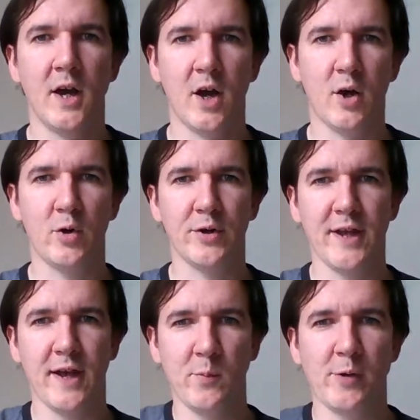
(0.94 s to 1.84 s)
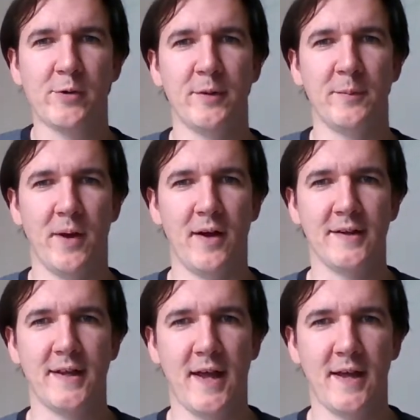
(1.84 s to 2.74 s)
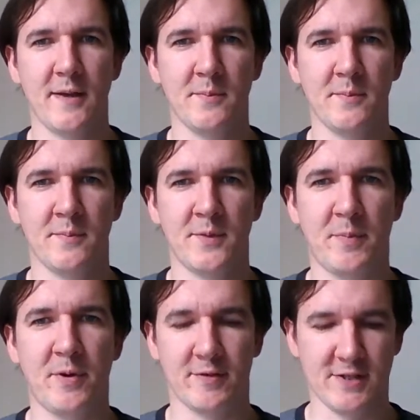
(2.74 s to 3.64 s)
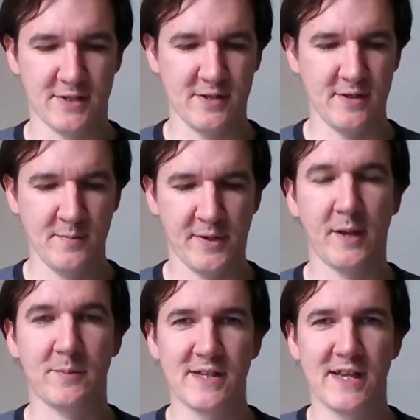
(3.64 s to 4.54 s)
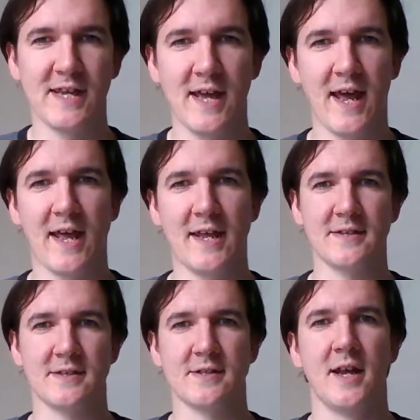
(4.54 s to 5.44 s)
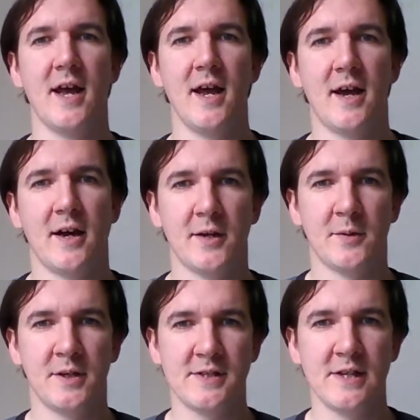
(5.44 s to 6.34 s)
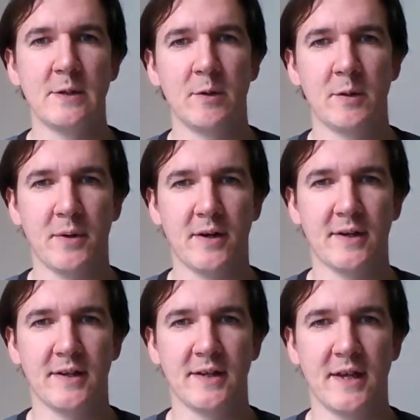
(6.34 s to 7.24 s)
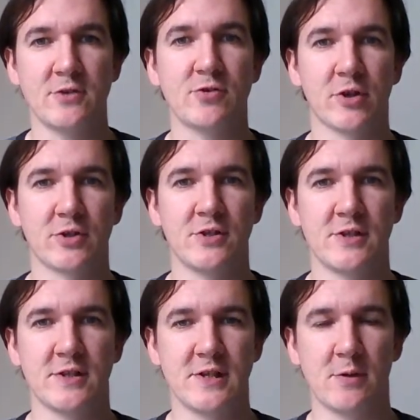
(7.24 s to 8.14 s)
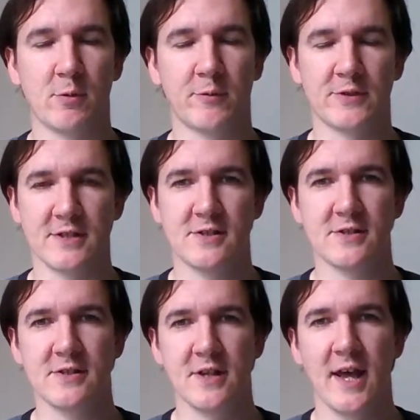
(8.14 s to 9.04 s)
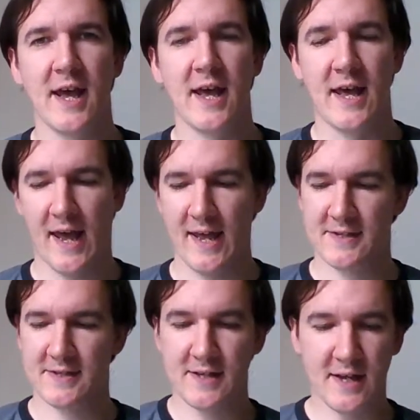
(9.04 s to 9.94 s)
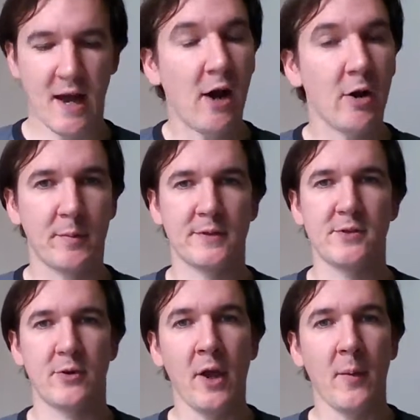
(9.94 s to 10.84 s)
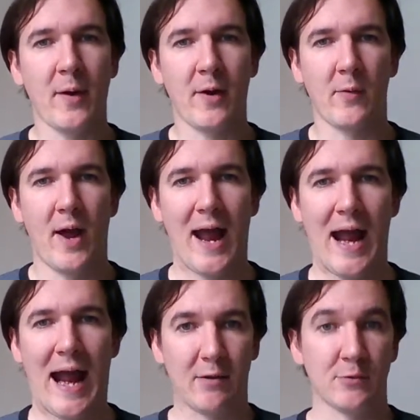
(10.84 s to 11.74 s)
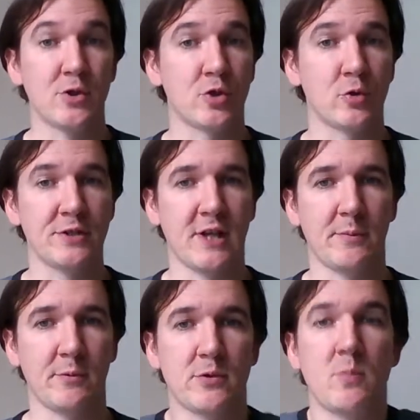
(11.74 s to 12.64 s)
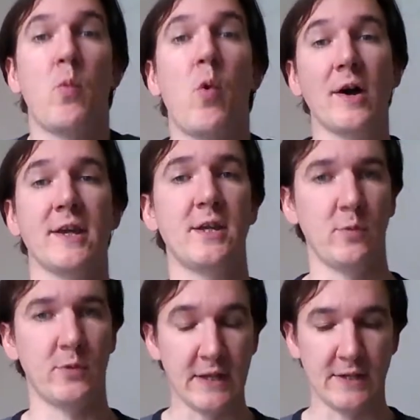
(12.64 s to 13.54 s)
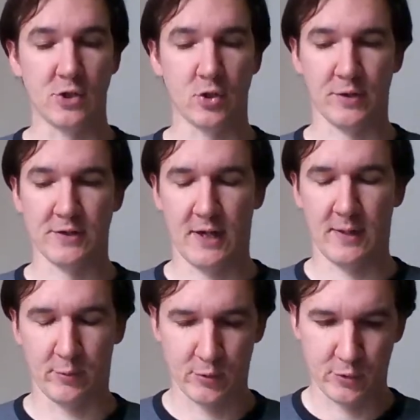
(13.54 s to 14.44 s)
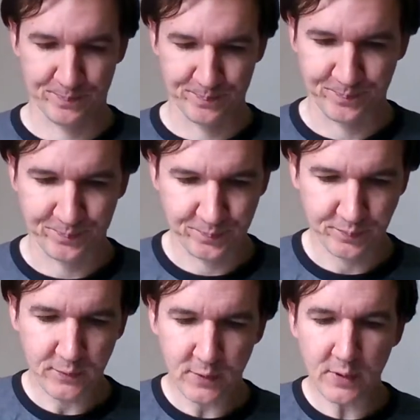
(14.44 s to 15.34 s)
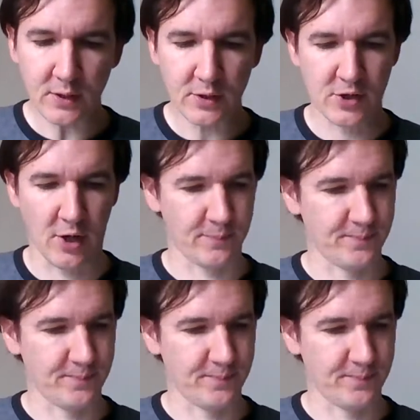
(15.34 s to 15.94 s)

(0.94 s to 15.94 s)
Ahoy and welcome. I am the Pirate Tester. My name's Lee, and I'm continuing my introduction to SQL for testers. And today I will be talking about how to join tables and why you would need to join tables. So